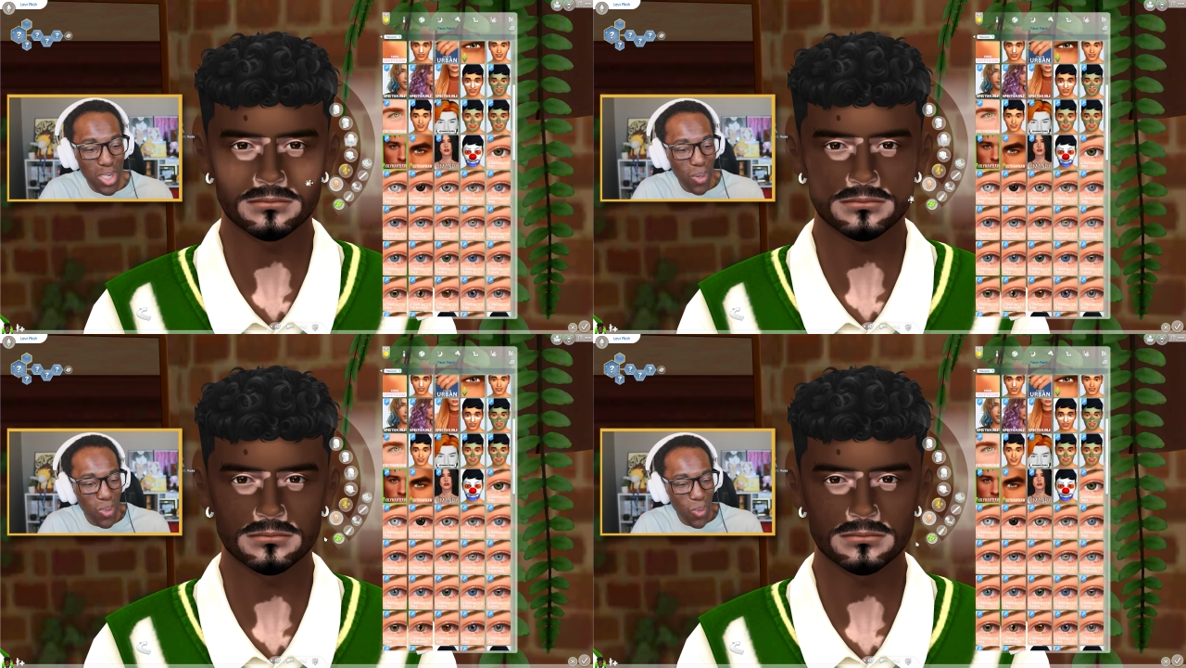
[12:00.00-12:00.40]

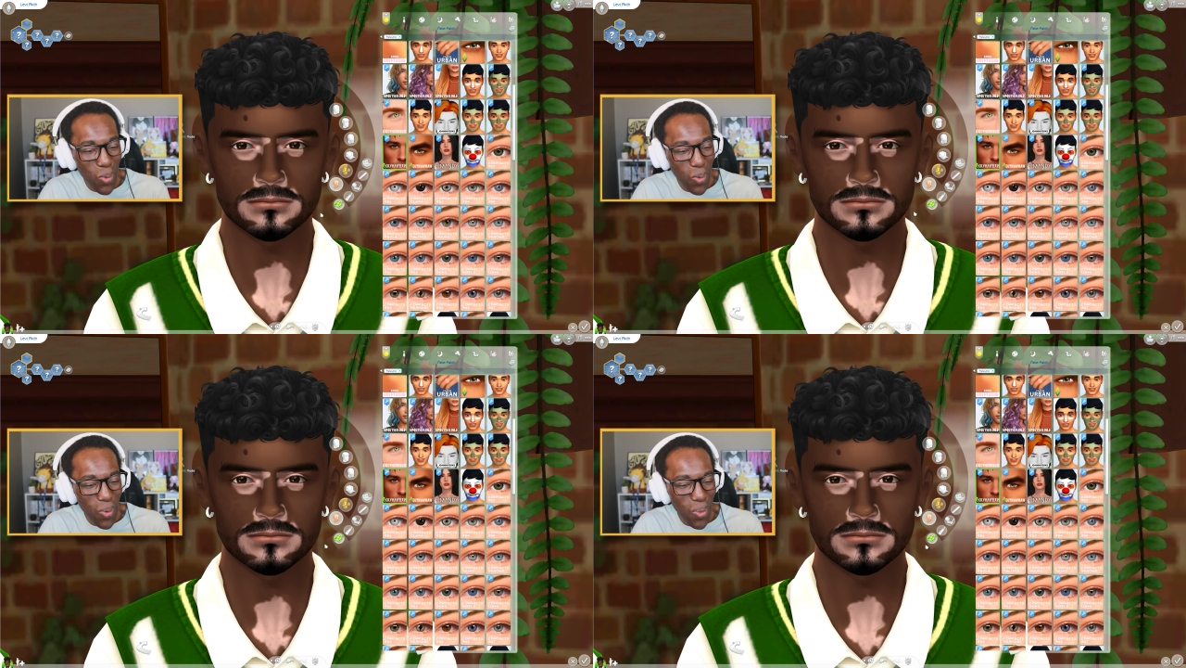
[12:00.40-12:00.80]
Speaker 1: so
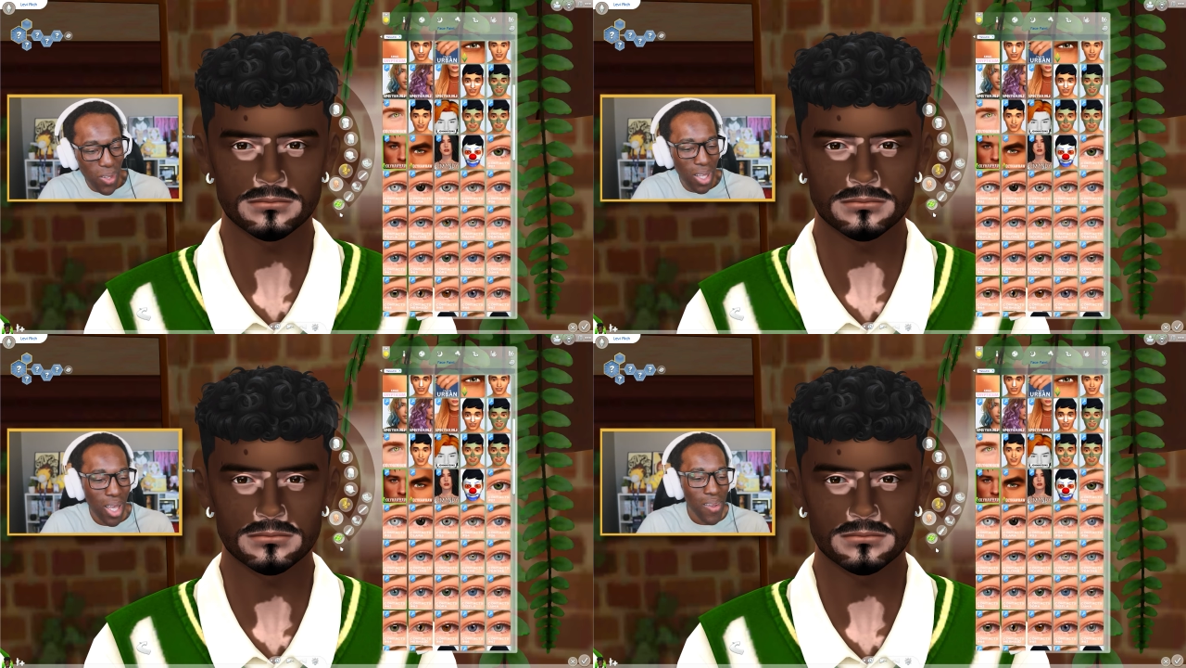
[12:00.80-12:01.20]

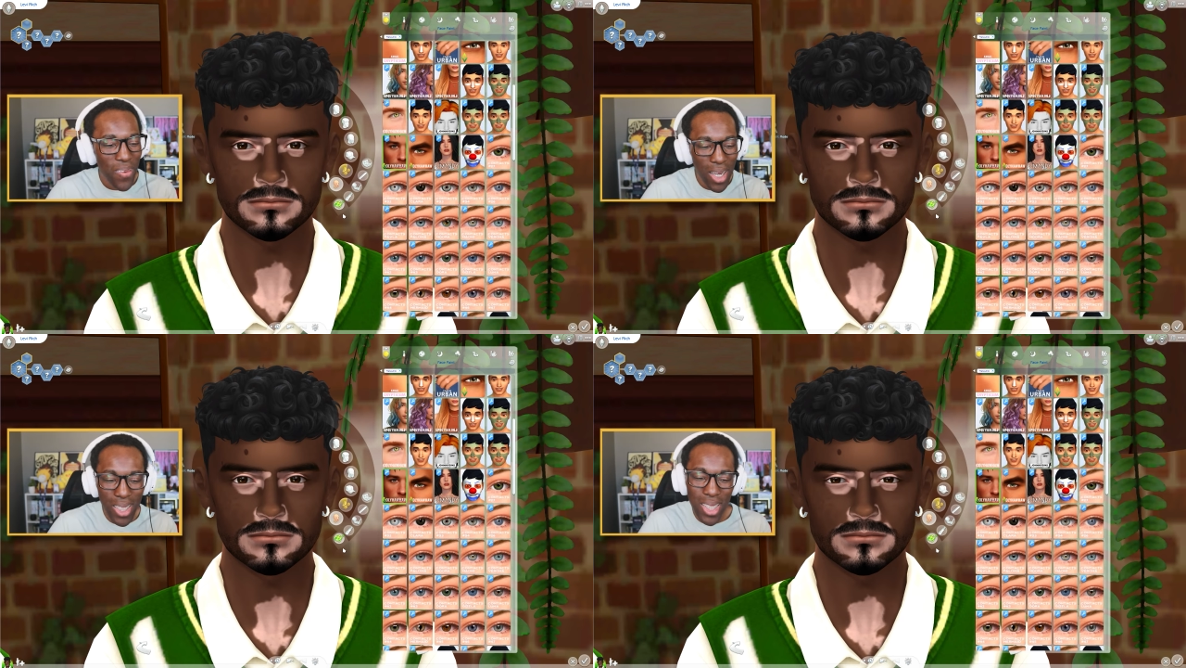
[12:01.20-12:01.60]
cool,
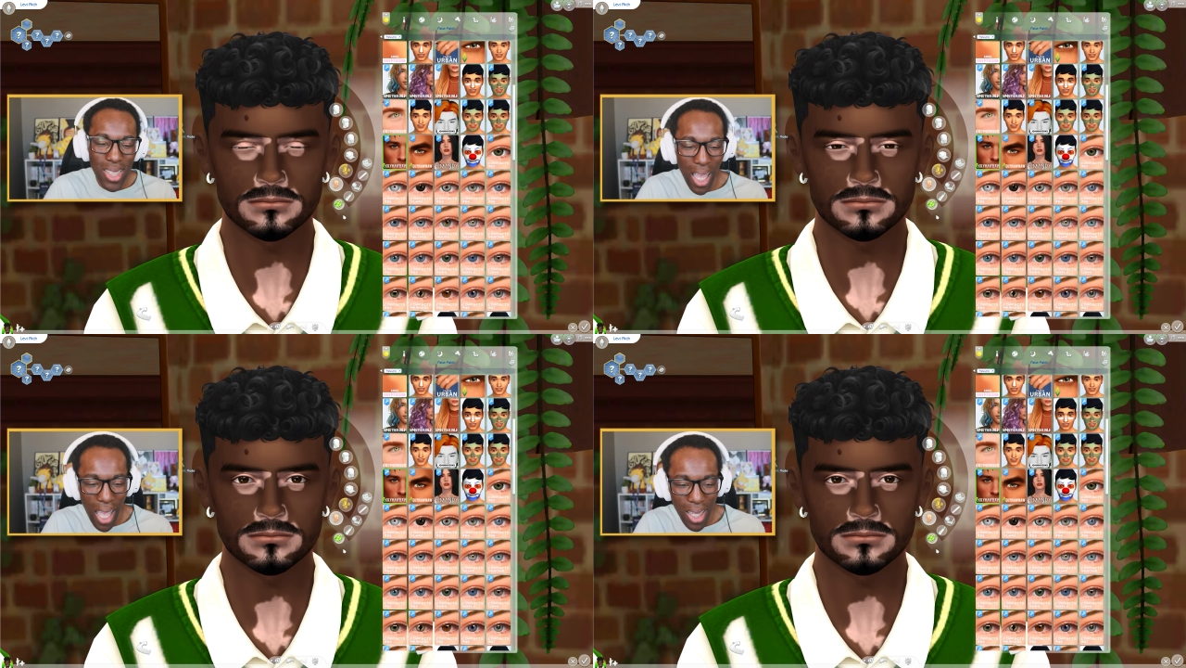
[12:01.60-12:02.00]
very
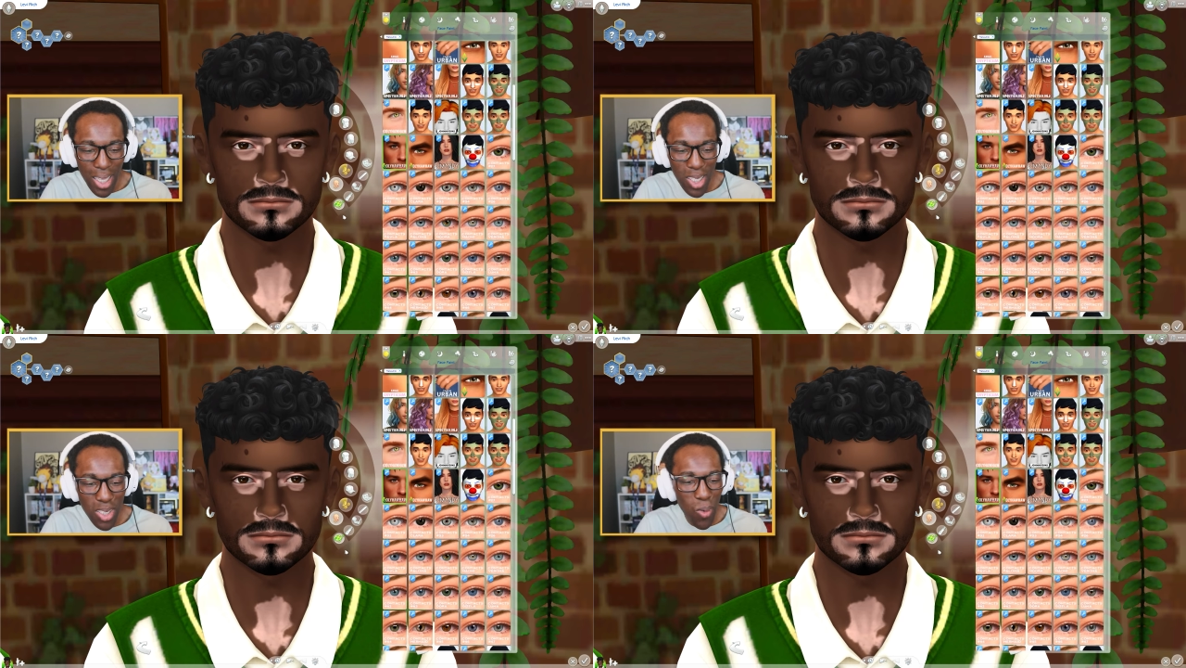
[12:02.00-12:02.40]

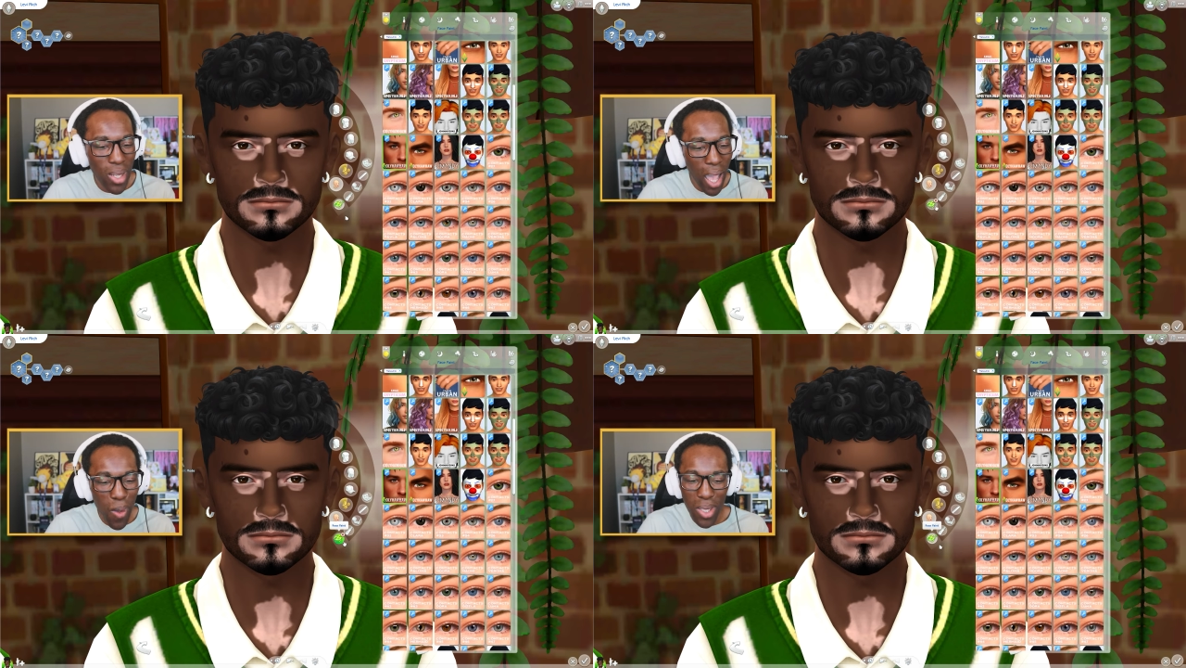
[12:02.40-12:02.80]
stylish, going
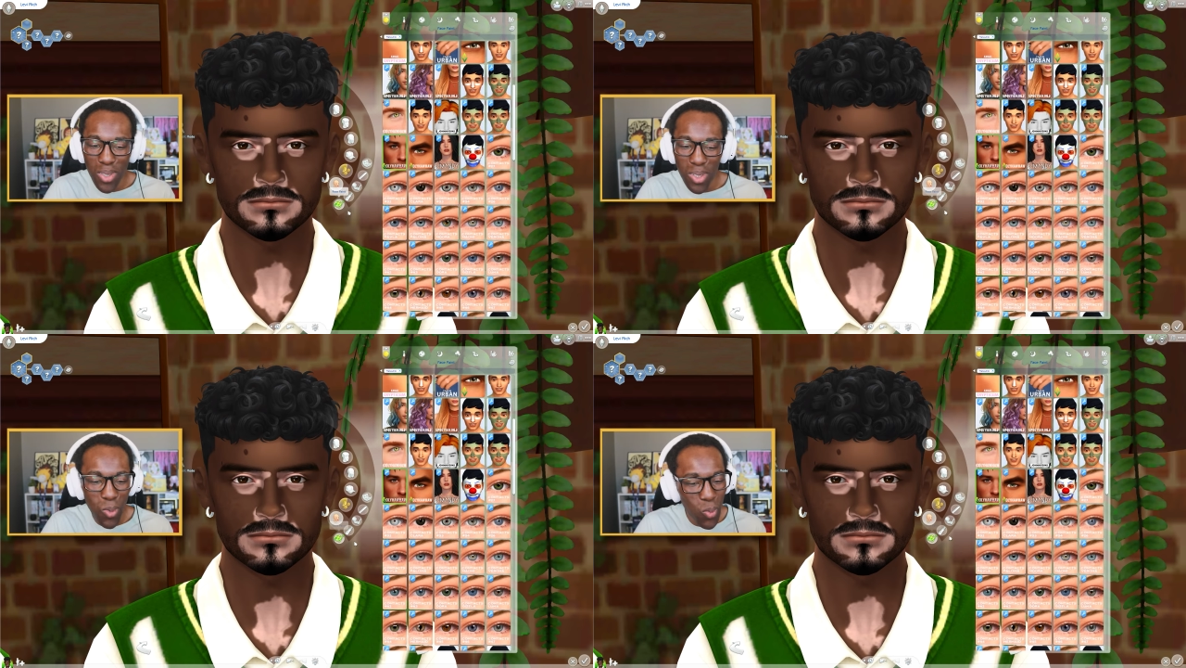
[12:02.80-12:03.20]
out into
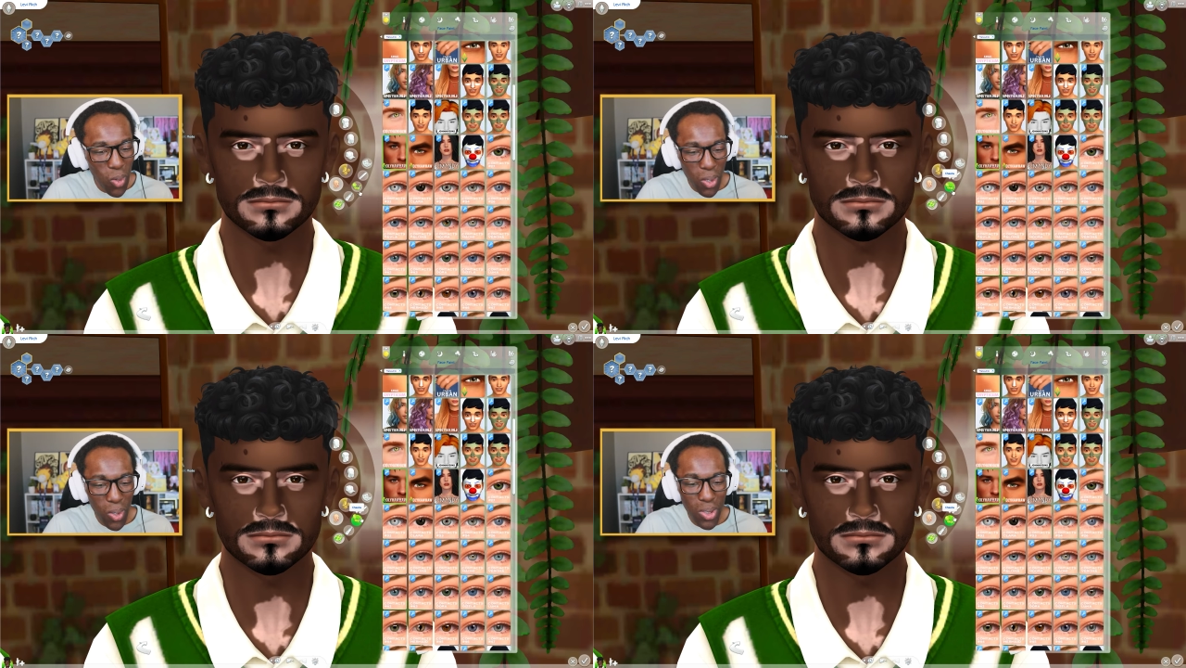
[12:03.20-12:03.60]
the
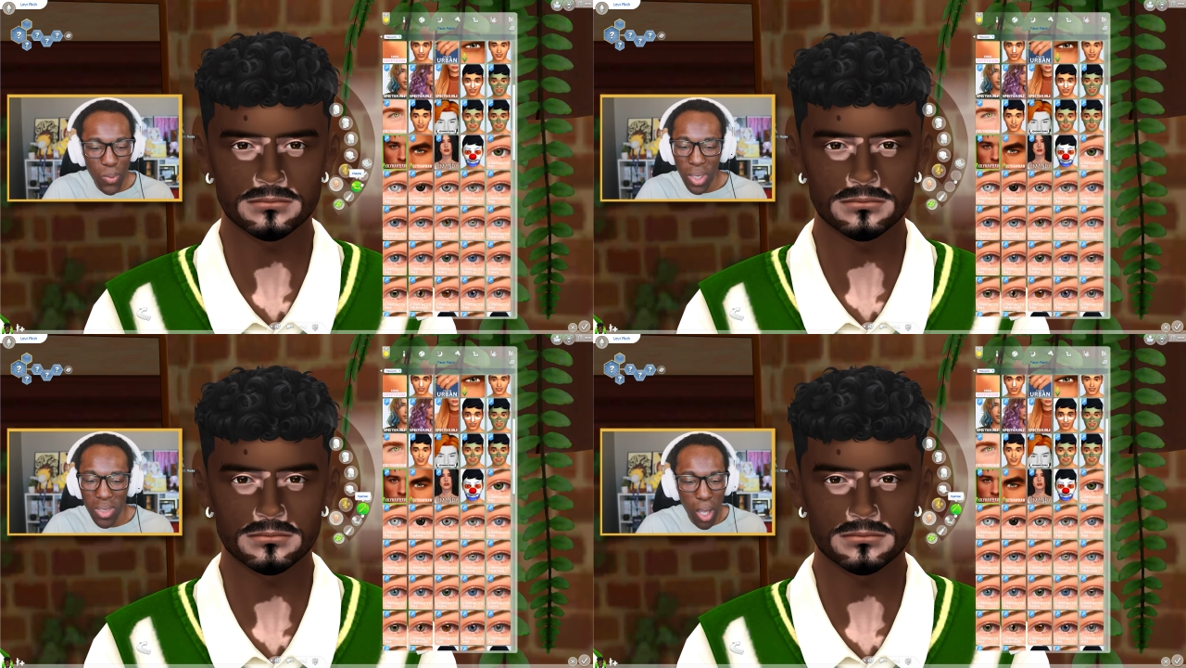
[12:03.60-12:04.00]
world, doing
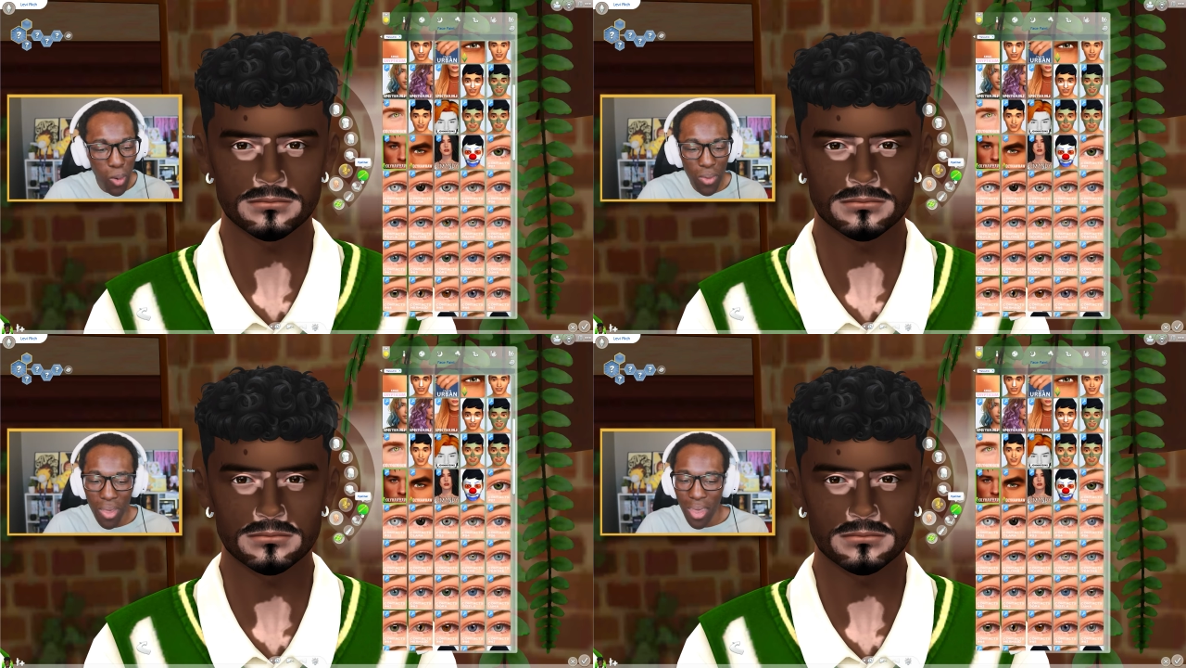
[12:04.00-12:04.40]
his own